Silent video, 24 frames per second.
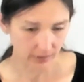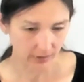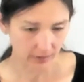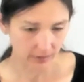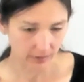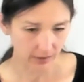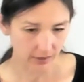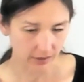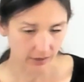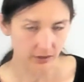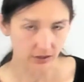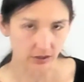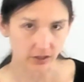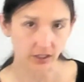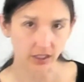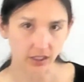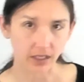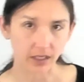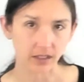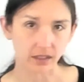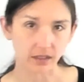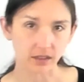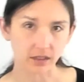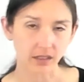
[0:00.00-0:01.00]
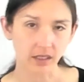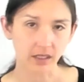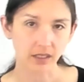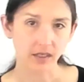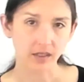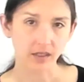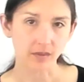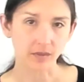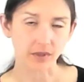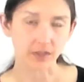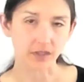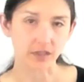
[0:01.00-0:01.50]
and not judge
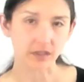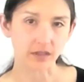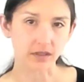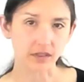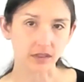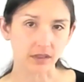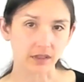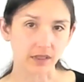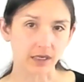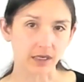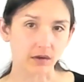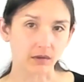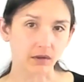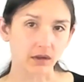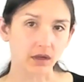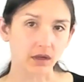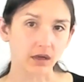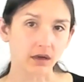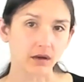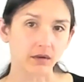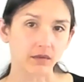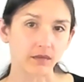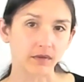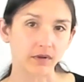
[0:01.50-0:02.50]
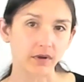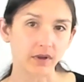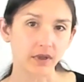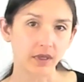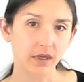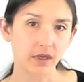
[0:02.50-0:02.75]
but just allow love